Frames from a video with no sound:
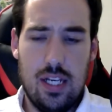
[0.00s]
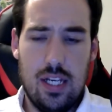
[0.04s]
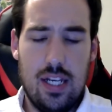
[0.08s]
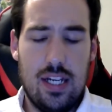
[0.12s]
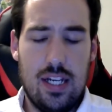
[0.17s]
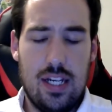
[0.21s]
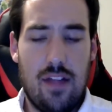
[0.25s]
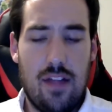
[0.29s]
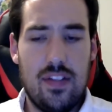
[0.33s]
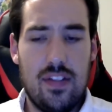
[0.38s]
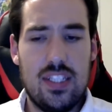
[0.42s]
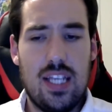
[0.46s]

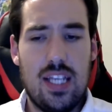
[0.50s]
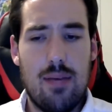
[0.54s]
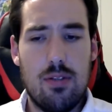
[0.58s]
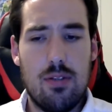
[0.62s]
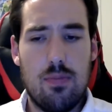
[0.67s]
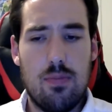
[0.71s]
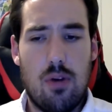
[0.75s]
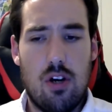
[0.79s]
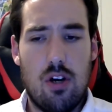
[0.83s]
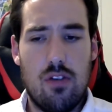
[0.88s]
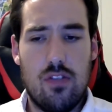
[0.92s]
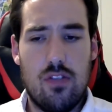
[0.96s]
Now, this game is
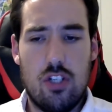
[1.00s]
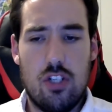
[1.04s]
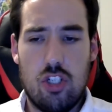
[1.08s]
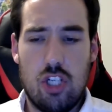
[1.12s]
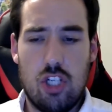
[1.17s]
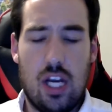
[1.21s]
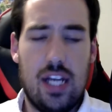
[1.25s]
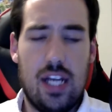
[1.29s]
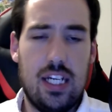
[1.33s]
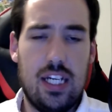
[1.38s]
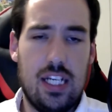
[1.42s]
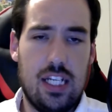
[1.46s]
part of the
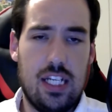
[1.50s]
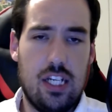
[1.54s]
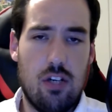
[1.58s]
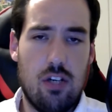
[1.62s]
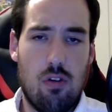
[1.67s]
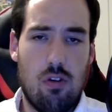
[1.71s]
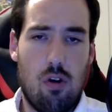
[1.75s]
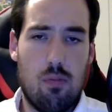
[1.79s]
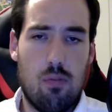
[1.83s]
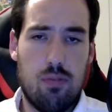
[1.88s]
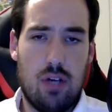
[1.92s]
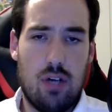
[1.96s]
China
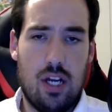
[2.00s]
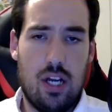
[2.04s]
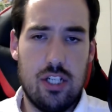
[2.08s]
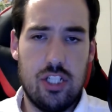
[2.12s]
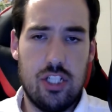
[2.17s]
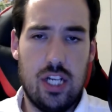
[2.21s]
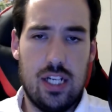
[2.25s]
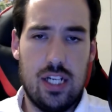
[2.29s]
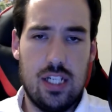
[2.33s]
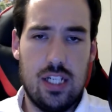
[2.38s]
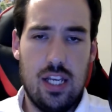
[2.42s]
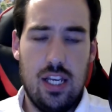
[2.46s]
Hero
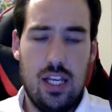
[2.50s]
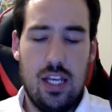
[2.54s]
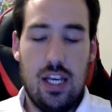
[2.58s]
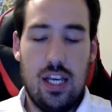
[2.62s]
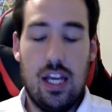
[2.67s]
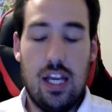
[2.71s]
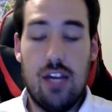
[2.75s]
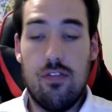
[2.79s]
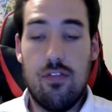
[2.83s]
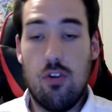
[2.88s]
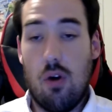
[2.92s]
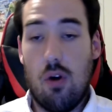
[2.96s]
project,
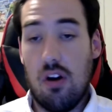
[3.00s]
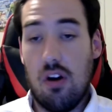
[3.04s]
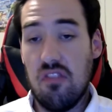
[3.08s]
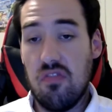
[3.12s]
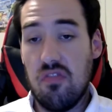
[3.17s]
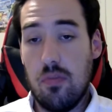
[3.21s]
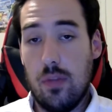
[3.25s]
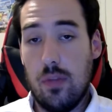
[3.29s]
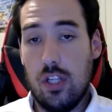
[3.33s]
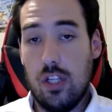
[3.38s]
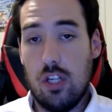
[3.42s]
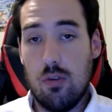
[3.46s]
and if you aren't
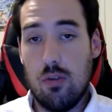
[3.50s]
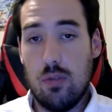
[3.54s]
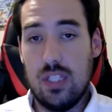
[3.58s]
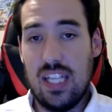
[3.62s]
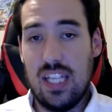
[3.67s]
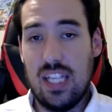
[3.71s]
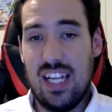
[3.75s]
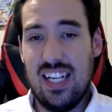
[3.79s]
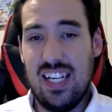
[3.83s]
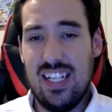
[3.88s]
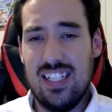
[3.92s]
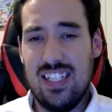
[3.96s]
familiar with what
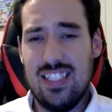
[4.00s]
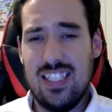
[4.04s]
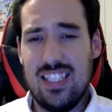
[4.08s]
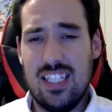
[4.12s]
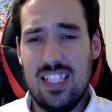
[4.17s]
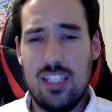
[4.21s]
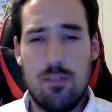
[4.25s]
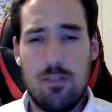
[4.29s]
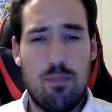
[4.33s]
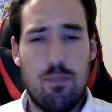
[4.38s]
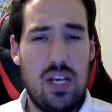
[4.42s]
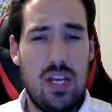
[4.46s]
that is,
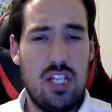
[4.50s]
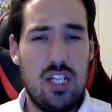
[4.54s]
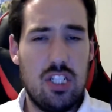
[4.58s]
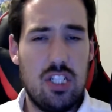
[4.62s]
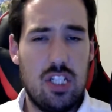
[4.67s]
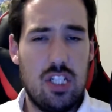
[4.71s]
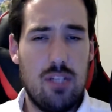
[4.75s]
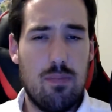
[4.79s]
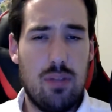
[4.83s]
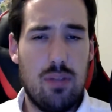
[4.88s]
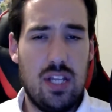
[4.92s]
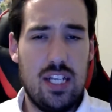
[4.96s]
it's
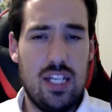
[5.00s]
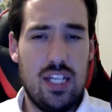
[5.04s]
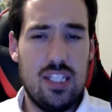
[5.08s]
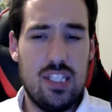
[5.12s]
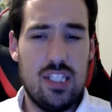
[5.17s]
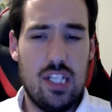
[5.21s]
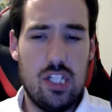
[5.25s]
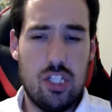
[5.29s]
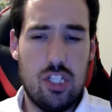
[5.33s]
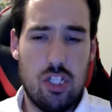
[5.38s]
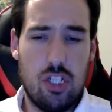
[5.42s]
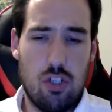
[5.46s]
basically
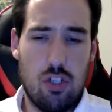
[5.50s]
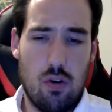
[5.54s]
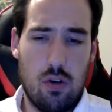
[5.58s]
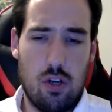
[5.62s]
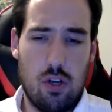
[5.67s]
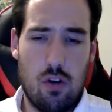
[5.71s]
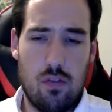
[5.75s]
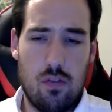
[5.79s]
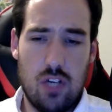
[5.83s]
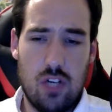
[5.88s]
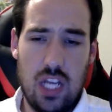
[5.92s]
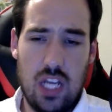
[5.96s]
PlayStation going
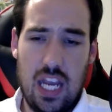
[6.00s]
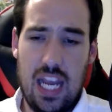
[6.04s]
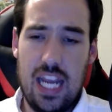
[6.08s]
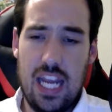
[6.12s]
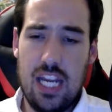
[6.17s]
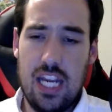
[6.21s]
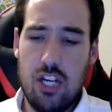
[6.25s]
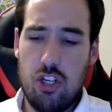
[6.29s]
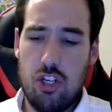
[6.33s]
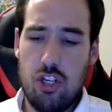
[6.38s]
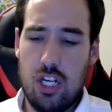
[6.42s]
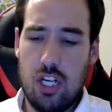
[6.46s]
over to
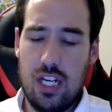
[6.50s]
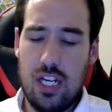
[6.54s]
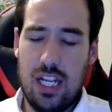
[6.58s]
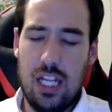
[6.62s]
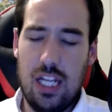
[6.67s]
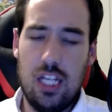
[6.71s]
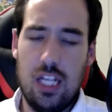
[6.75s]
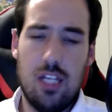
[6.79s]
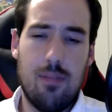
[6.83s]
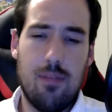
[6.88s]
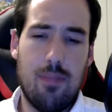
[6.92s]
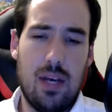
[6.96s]
Asian
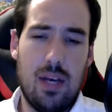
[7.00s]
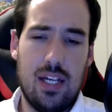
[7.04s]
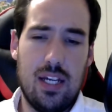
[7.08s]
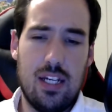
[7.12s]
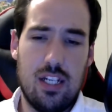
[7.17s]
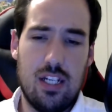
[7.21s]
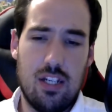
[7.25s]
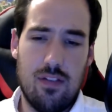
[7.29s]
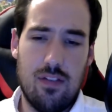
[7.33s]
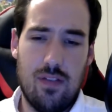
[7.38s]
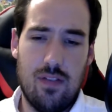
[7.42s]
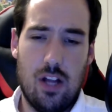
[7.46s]

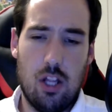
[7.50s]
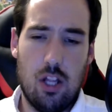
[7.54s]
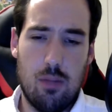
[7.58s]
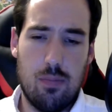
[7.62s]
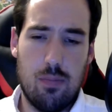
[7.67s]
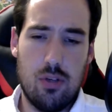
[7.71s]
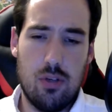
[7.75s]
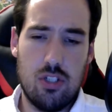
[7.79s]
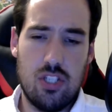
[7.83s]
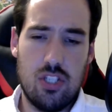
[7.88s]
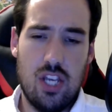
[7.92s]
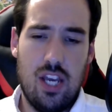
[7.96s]
independent
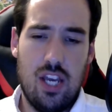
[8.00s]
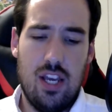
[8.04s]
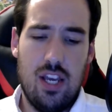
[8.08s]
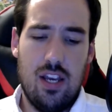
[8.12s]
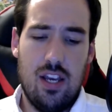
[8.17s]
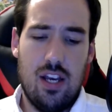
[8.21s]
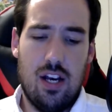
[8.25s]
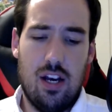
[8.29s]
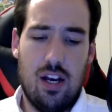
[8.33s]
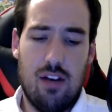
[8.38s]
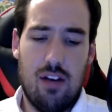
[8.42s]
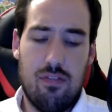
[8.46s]
developers,
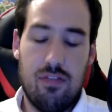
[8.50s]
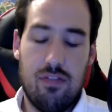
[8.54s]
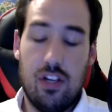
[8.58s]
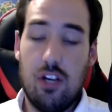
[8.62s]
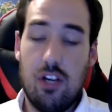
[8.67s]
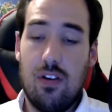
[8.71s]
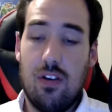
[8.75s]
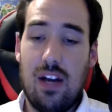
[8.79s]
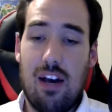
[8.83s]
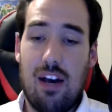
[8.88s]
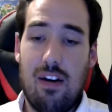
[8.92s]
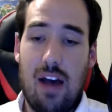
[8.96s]

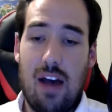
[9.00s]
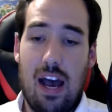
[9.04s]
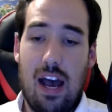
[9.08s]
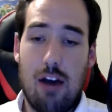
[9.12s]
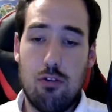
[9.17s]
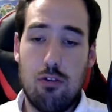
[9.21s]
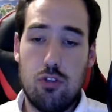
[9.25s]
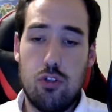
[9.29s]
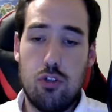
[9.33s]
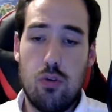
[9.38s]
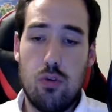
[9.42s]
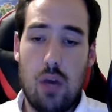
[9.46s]
figuring out
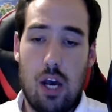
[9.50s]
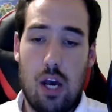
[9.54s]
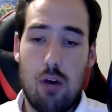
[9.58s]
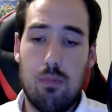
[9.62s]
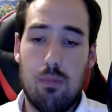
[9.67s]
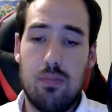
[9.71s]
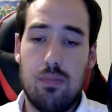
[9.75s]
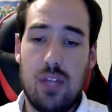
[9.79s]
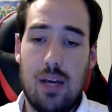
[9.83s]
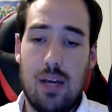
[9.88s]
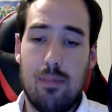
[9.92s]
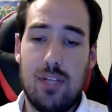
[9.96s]
how to
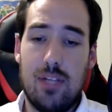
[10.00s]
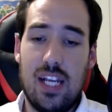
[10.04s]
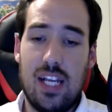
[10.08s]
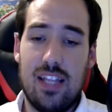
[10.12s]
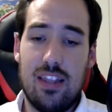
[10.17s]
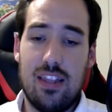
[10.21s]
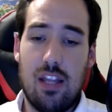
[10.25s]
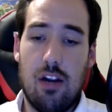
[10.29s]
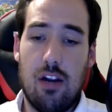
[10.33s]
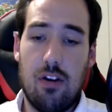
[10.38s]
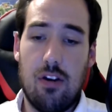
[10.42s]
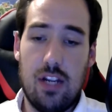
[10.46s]
help them get
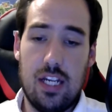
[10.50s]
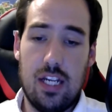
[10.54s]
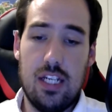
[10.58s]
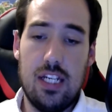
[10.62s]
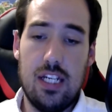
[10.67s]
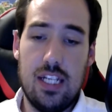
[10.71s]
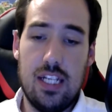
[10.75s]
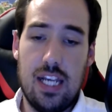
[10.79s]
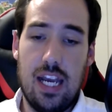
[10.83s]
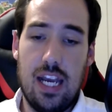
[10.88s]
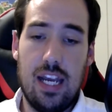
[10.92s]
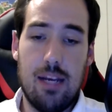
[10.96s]
their
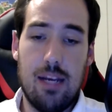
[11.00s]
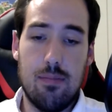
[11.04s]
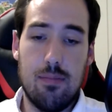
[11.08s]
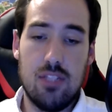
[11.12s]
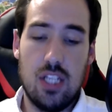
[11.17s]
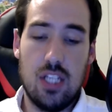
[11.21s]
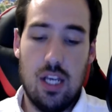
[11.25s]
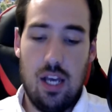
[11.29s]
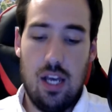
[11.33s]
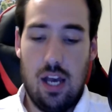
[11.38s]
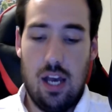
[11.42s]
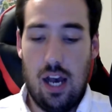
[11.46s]
indie games
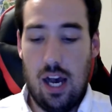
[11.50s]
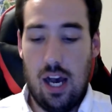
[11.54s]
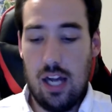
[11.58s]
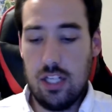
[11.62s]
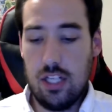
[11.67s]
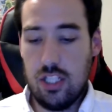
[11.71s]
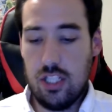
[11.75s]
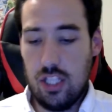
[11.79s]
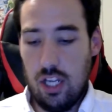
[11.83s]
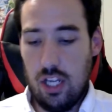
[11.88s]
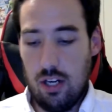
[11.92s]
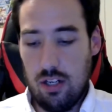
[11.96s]

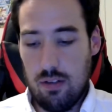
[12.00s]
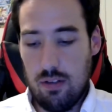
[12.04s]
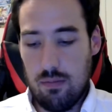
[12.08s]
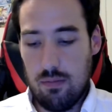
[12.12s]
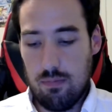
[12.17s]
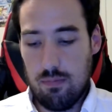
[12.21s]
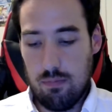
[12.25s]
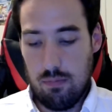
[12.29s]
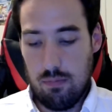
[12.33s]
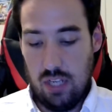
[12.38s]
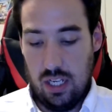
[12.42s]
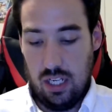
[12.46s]
onto their
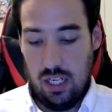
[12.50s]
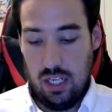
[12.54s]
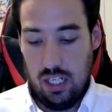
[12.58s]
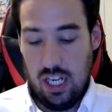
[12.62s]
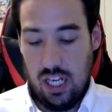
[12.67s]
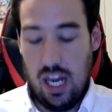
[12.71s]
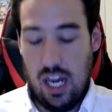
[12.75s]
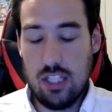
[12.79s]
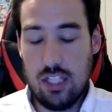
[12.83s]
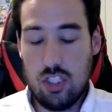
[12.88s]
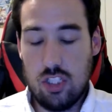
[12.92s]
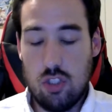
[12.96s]

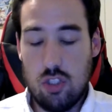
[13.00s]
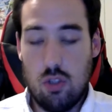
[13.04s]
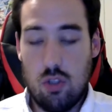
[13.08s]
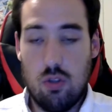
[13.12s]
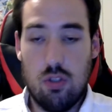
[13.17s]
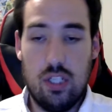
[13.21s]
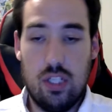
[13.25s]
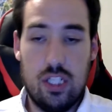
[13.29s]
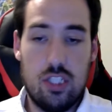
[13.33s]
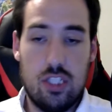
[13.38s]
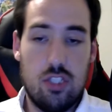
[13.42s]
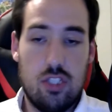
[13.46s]

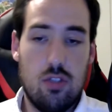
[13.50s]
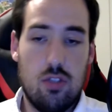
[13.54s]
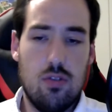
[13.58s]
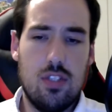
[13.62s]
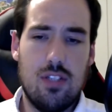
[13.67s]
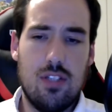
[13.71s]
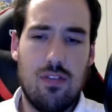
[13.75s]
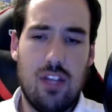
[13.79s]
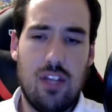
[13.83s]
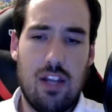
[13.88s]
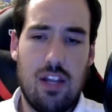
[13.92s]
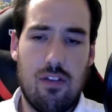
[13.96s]
console
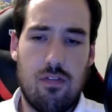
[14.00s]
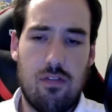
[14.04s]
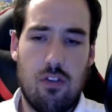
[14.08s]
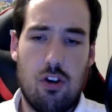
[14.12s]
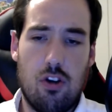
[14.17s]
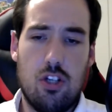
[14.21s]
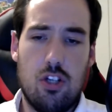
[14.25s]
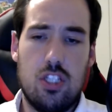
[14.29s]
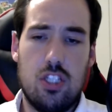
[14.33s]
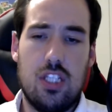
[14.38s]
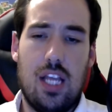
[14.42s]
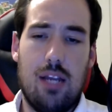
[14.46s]
exclusively at
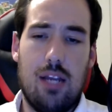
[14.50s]
first.